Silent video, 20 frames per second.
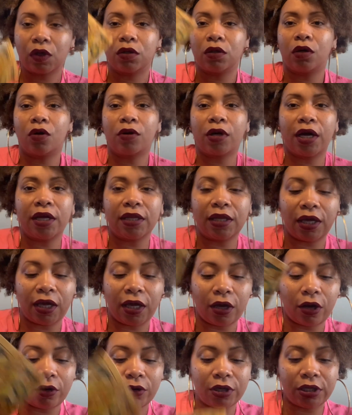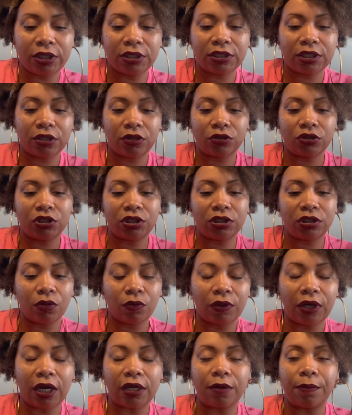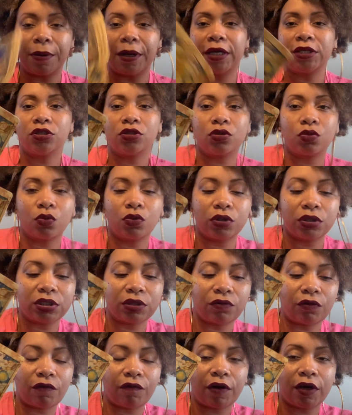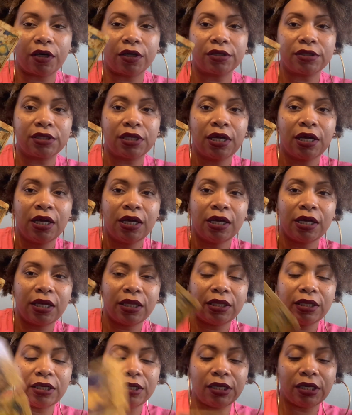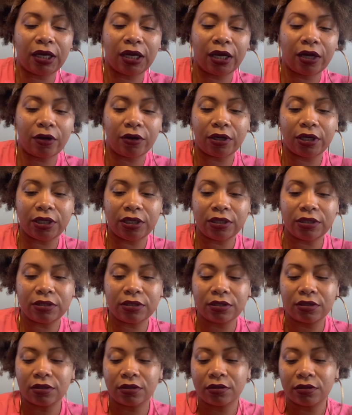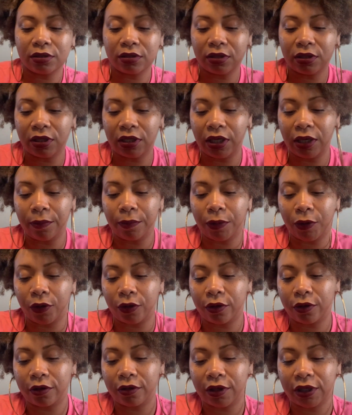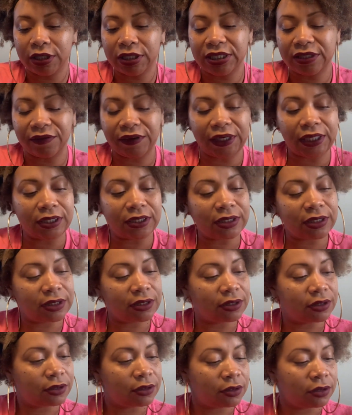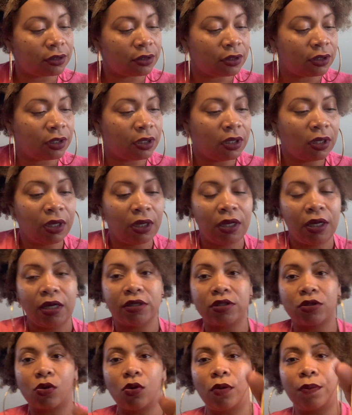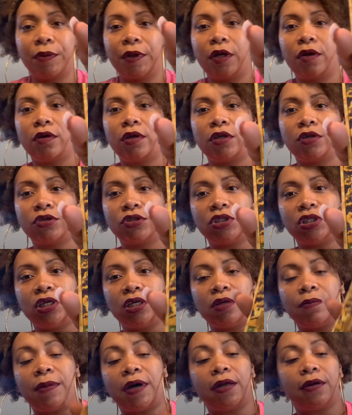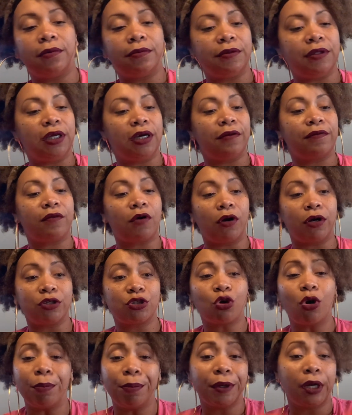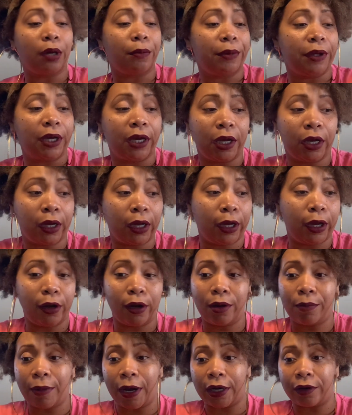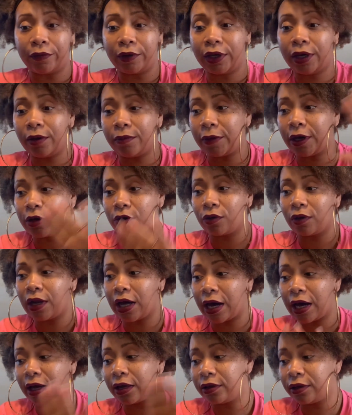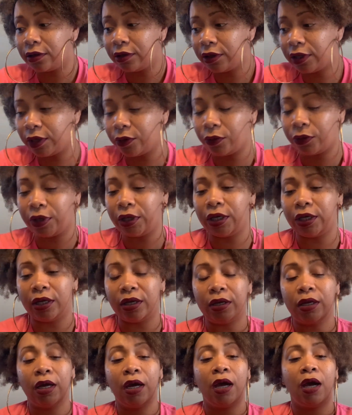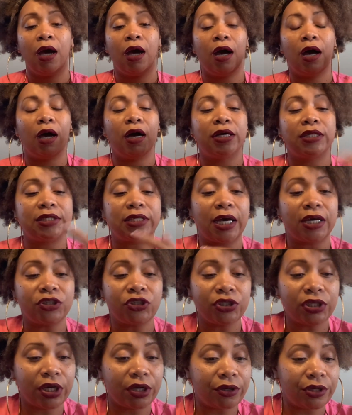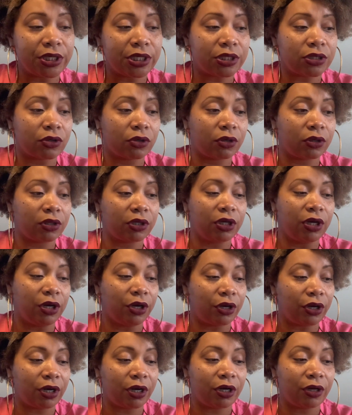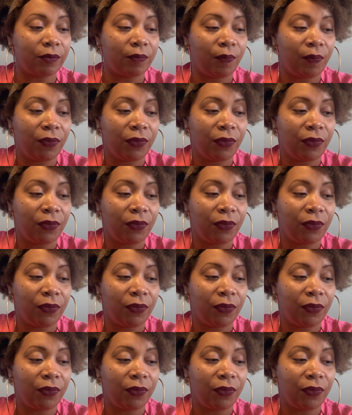Okay, the Aries energy. So we got the Page of Swords in reverse, and then Aries, the Emperor, the Sphinx, and Scorpio energy at the bottom. Death card. Scorpio been in everybody reading. I'm not gonna lie, they were in Sagittarius earlier.